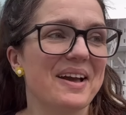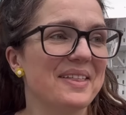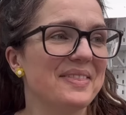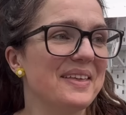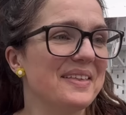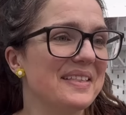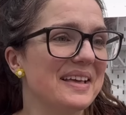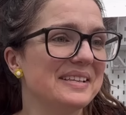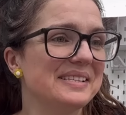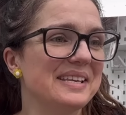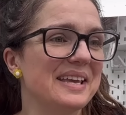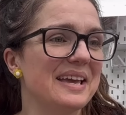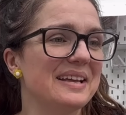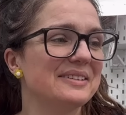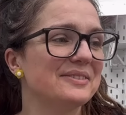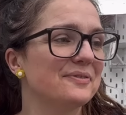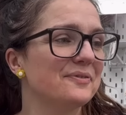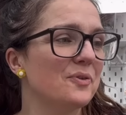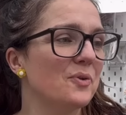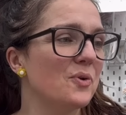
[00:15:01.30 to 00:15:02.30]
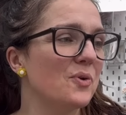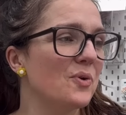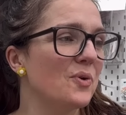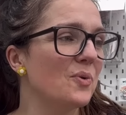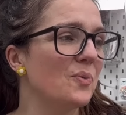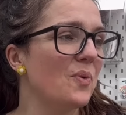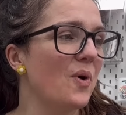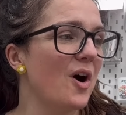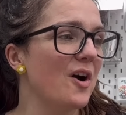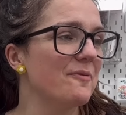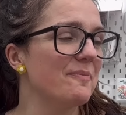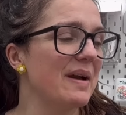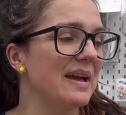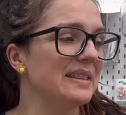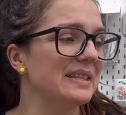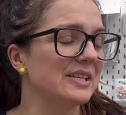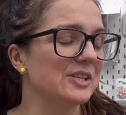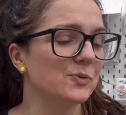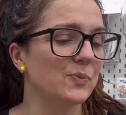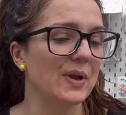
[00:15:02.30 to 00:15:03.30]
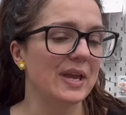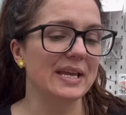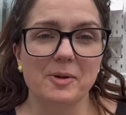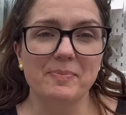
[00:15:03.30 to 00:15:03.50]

I think that's it for what I've made this week.